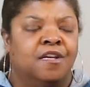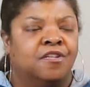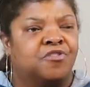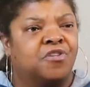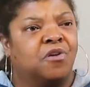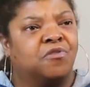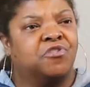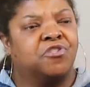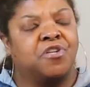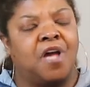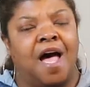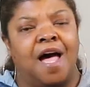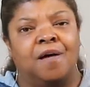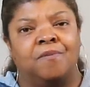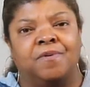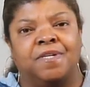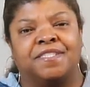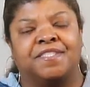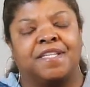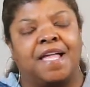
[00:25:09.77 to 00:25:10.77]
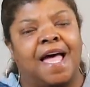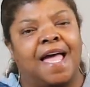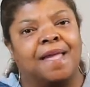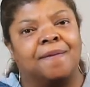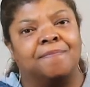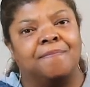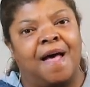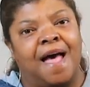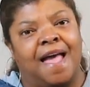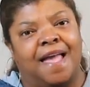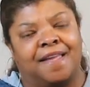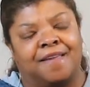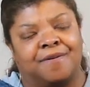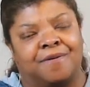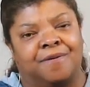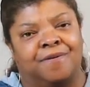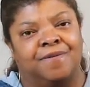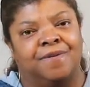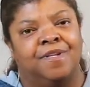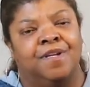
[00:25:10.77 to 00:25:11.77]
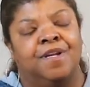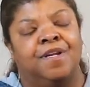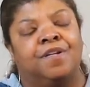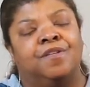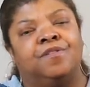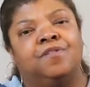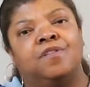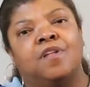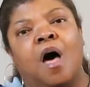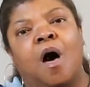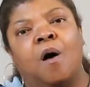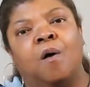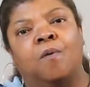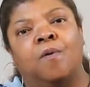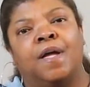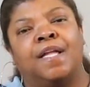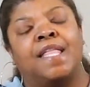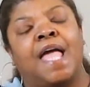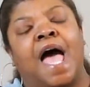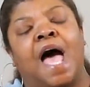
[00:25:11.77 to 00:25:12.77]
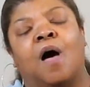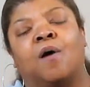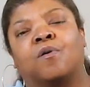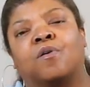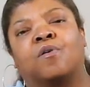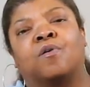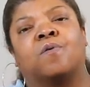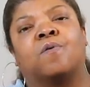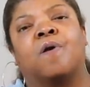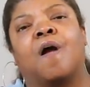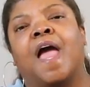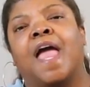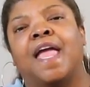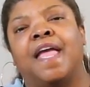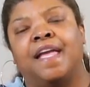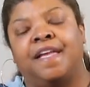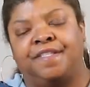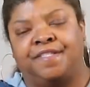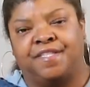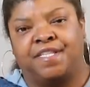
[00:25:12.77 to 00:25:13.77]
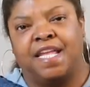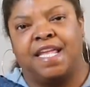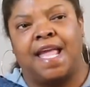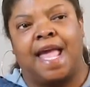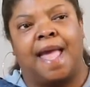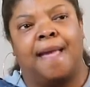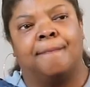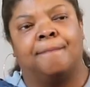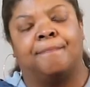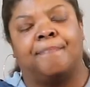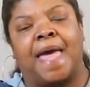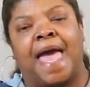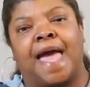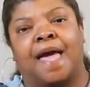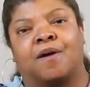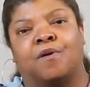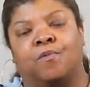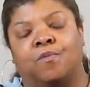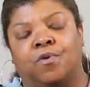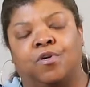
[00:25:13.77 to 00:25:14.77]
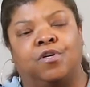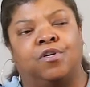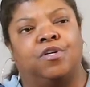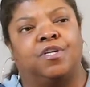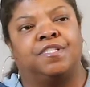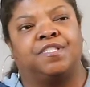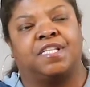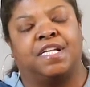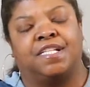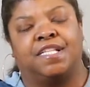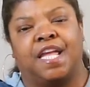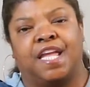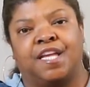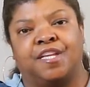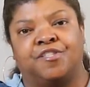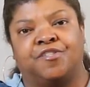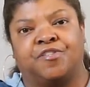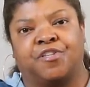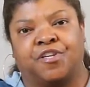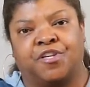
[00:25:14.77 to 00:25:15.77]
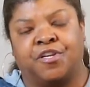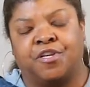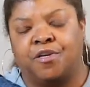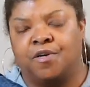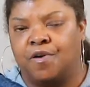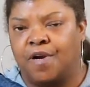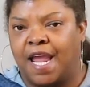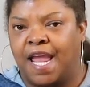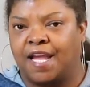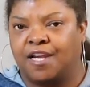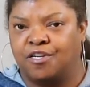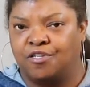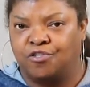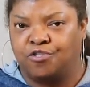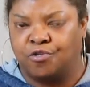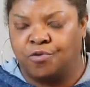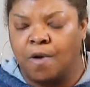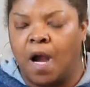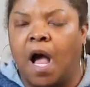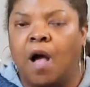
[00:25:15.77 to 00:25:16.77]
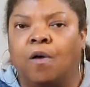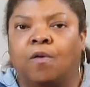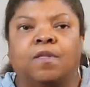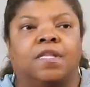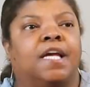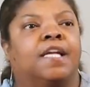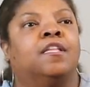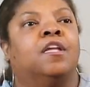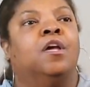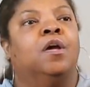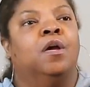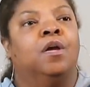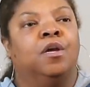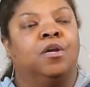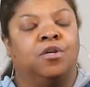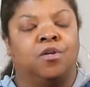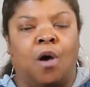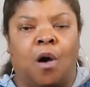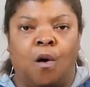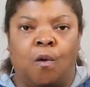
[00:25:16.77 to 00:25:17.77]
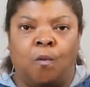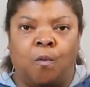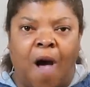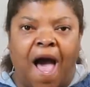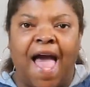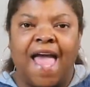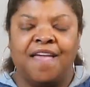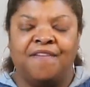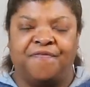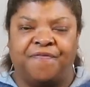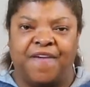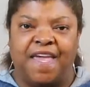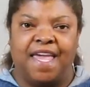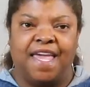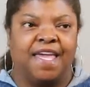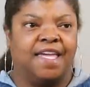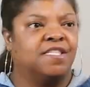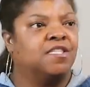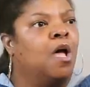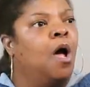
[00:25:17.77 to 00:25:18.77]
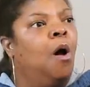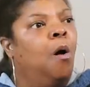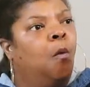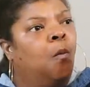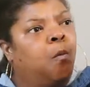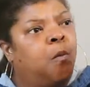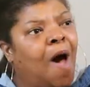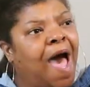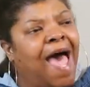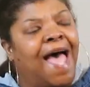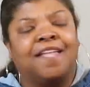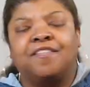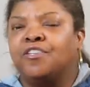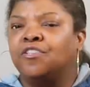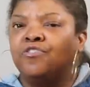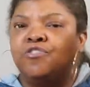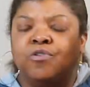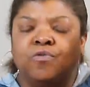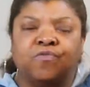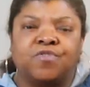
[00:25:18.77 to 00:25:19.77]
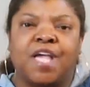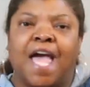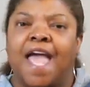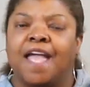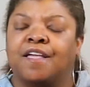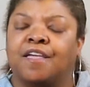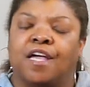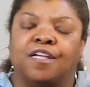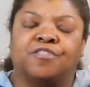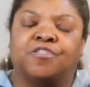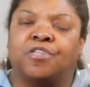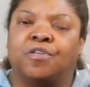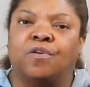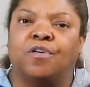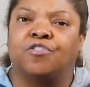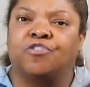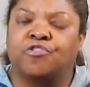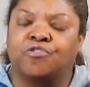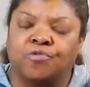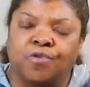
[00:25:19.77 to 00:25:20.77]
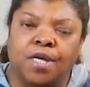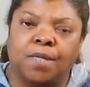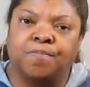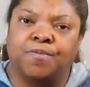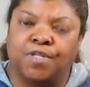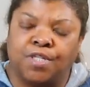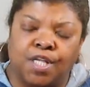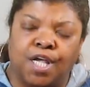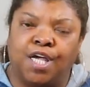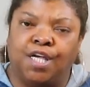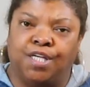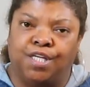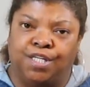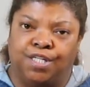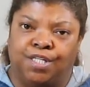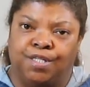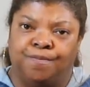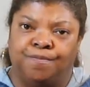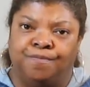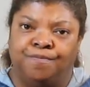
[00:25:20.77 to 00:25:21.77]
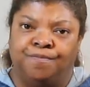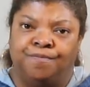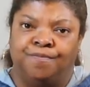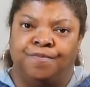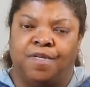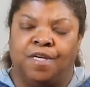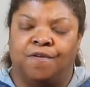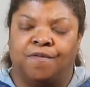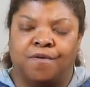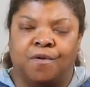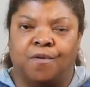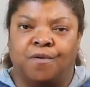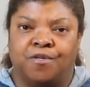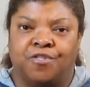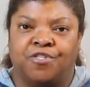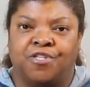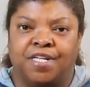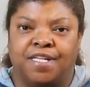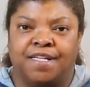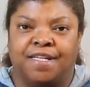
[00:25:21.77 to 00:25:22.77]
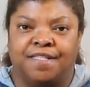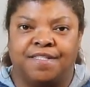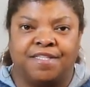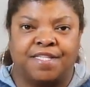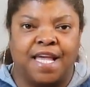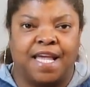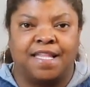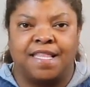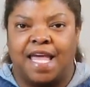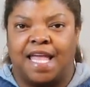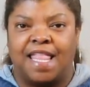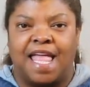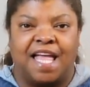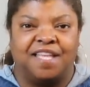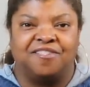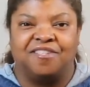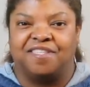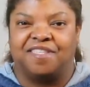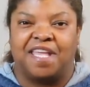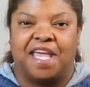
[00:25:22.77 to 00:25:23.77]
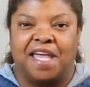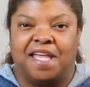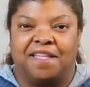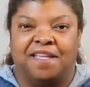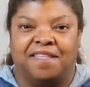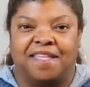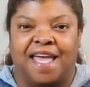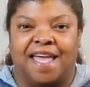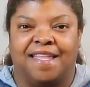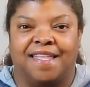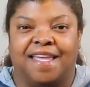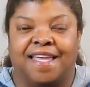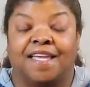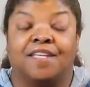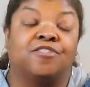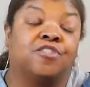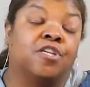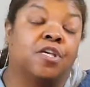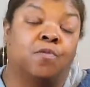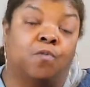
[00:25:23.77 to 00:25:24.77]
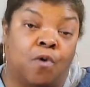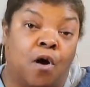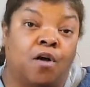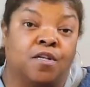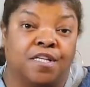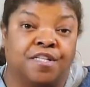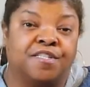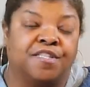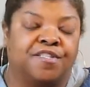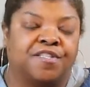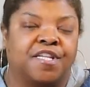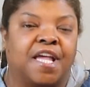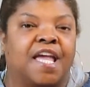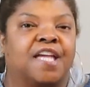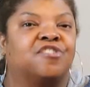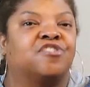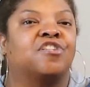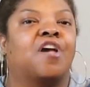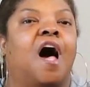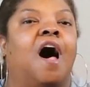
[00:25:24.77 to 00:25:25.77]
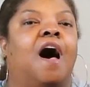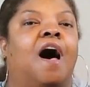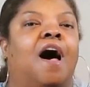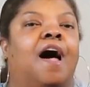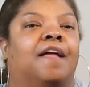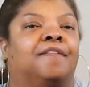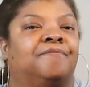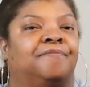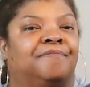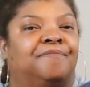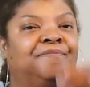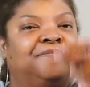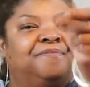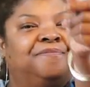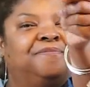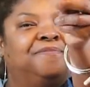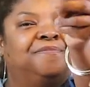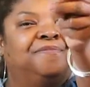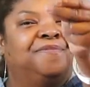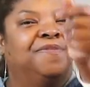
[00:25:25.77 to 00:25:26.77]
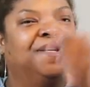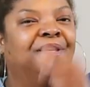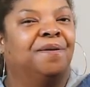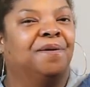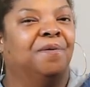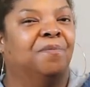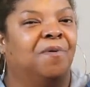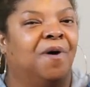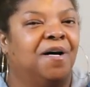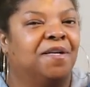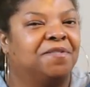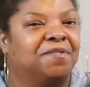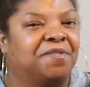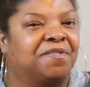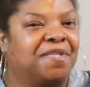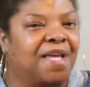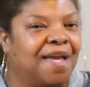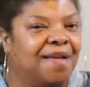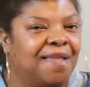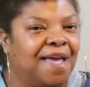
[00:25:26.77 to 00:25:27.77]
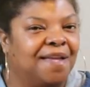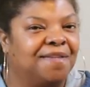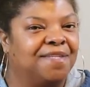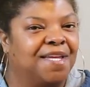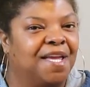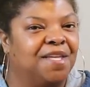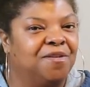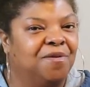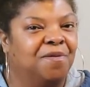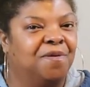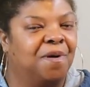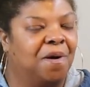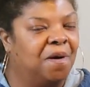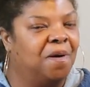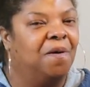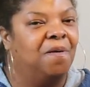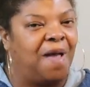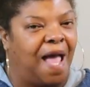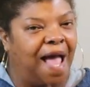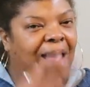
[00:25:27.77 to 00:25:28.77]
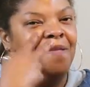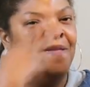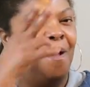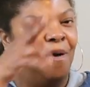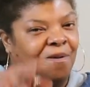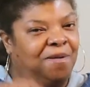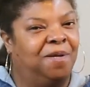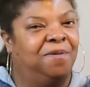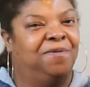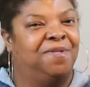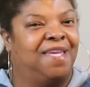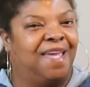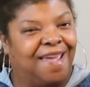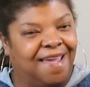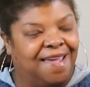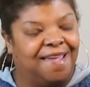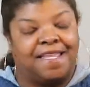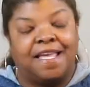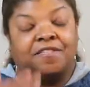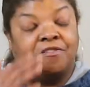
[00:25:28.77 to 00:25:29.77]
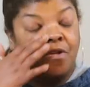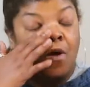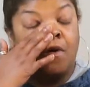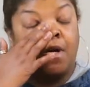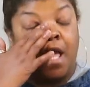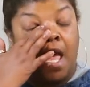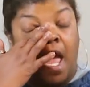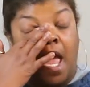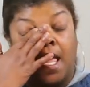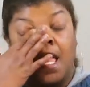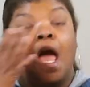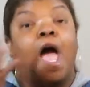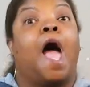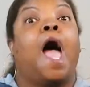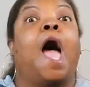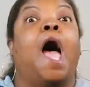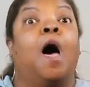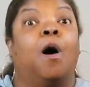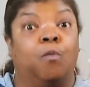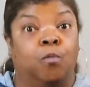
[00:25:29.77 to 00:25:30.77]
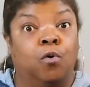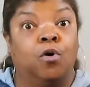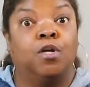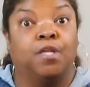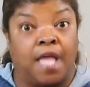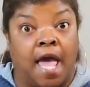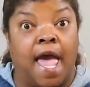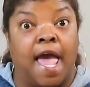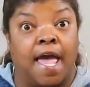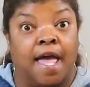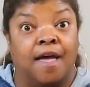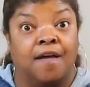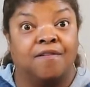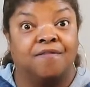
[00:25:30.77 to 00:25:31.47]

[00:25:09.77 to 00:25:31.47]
So Shaun was like Michael, knowing how crazy and backwoods and insecure and controlling your wife is, why did you take her to a strip club? Of course, she didn't say that. I just added that in. She wanted to say, Shaun, you wanted to say that, didn't you, girl? I know you did. It's okay. I would have.